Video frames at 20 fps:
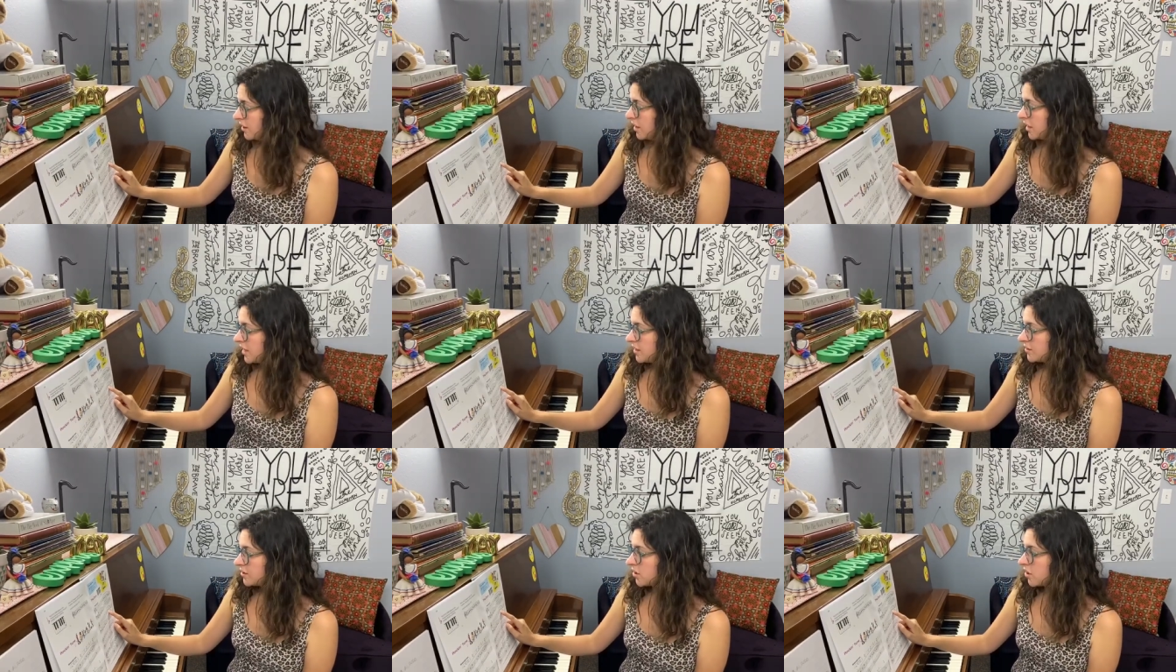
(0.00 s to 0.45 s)

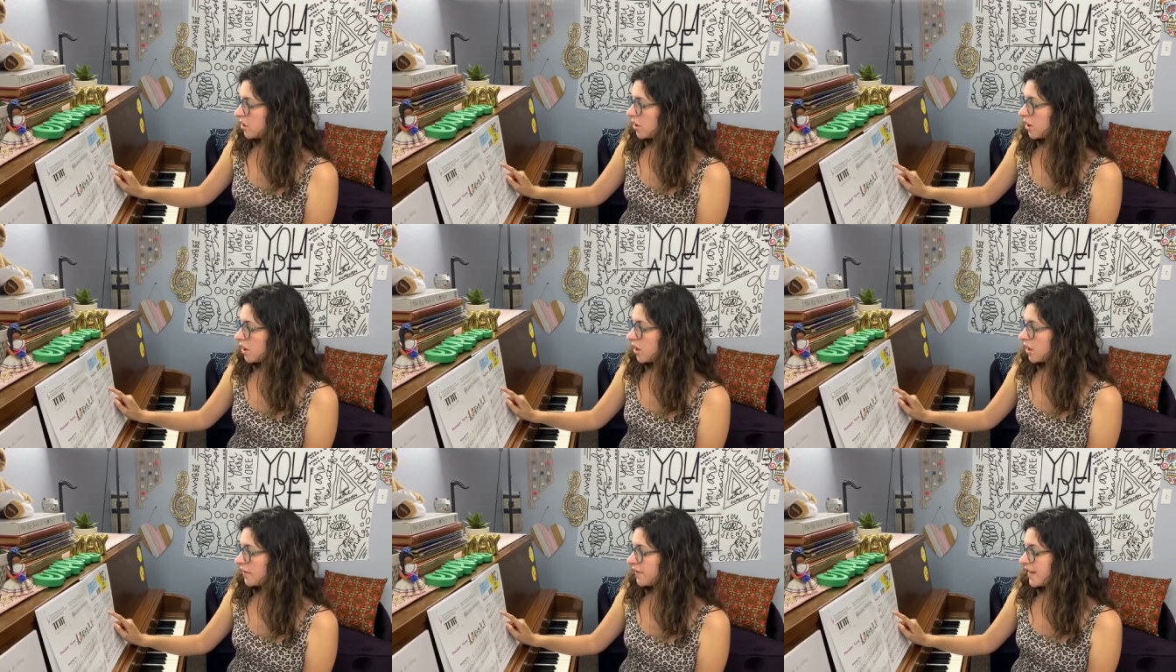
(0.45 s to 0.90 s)
It's
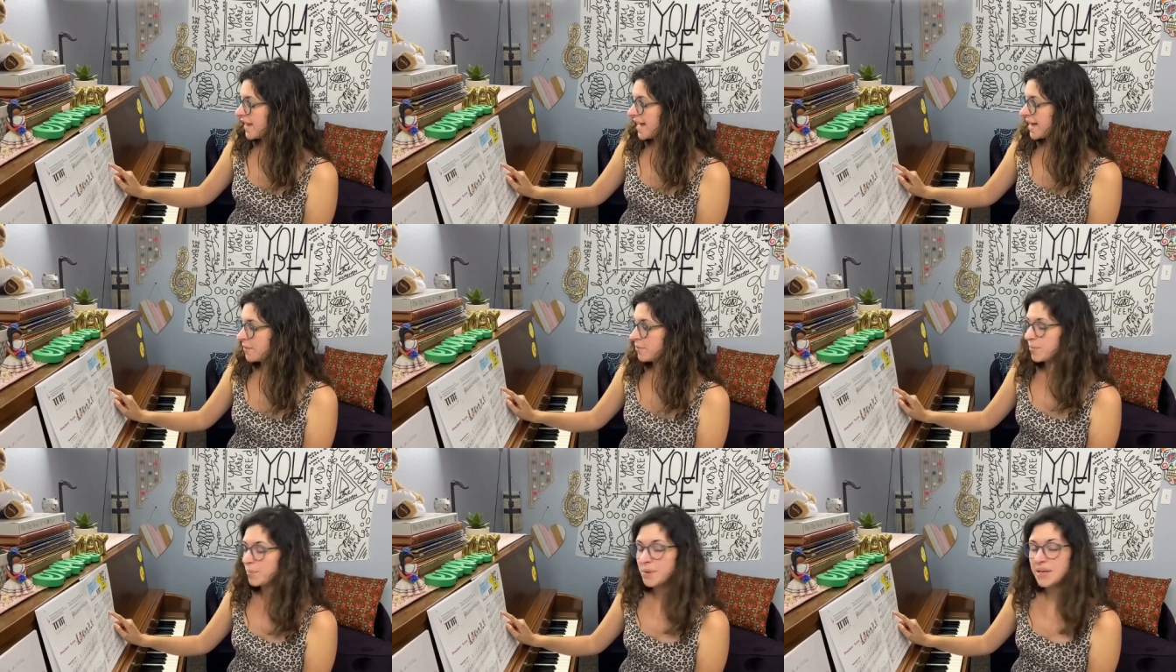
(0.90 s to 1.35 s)
on
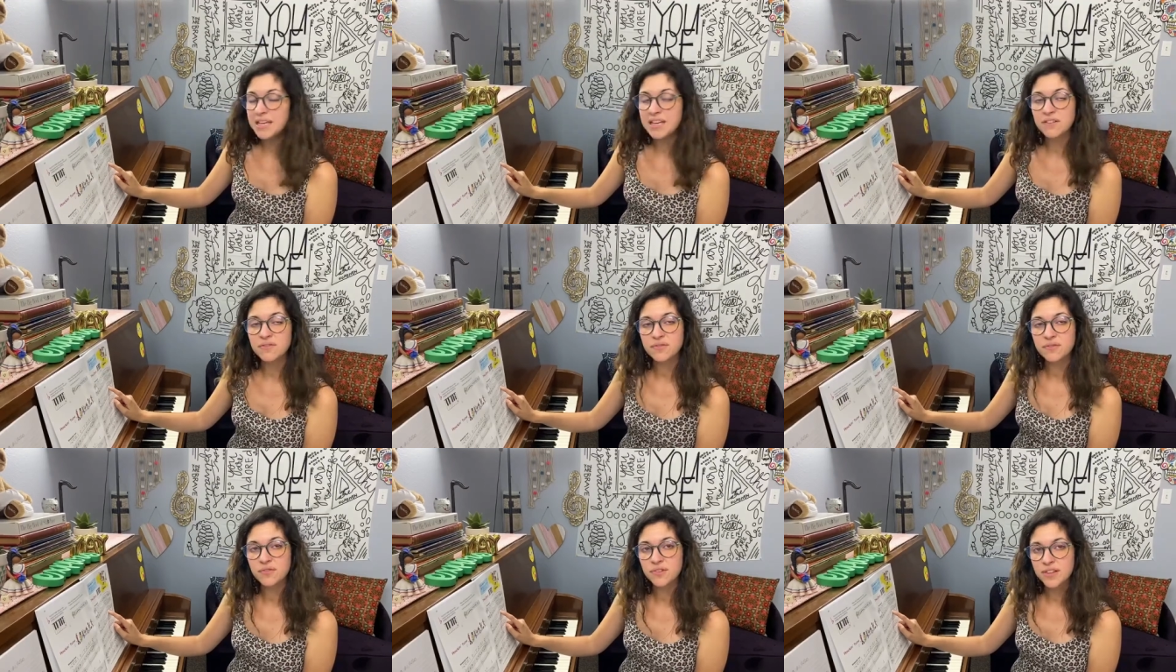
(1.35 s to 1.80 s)
that B
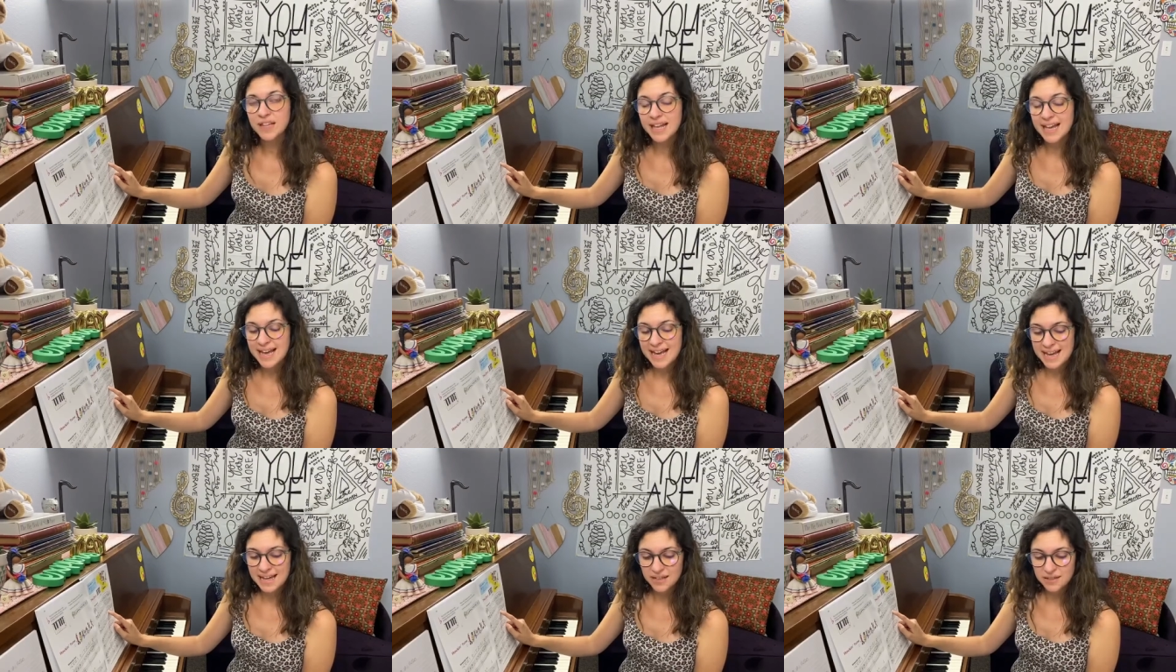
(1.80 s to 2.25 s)

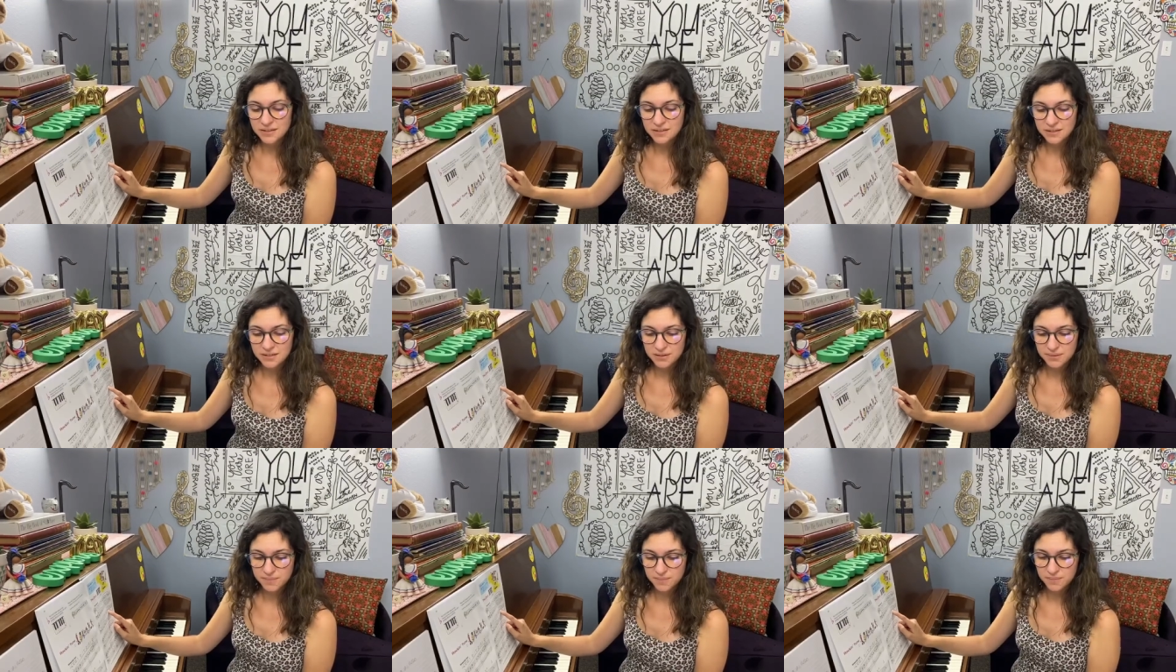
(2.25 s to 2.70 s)
flat,
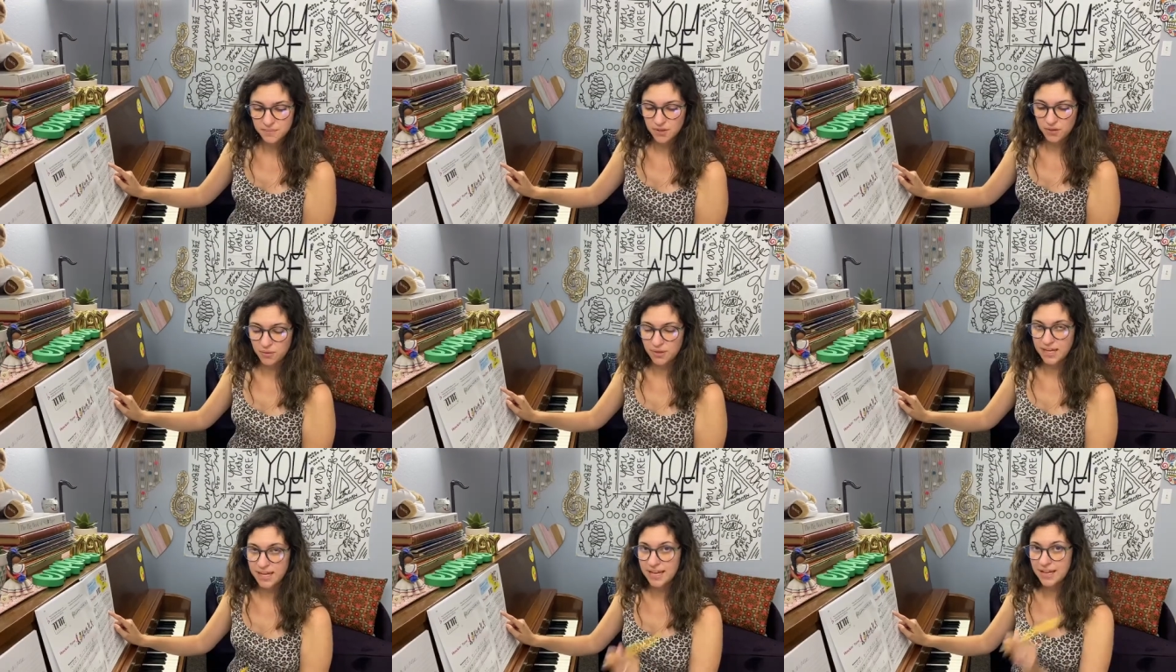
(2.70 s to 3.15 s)

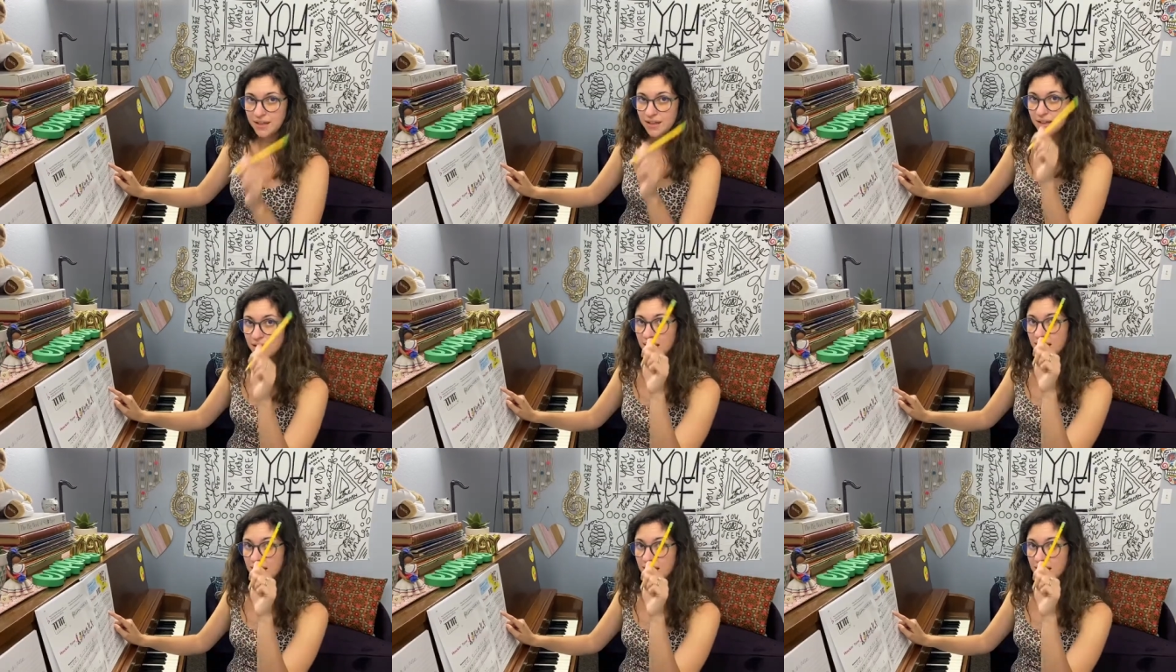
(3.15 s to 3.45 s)
okay?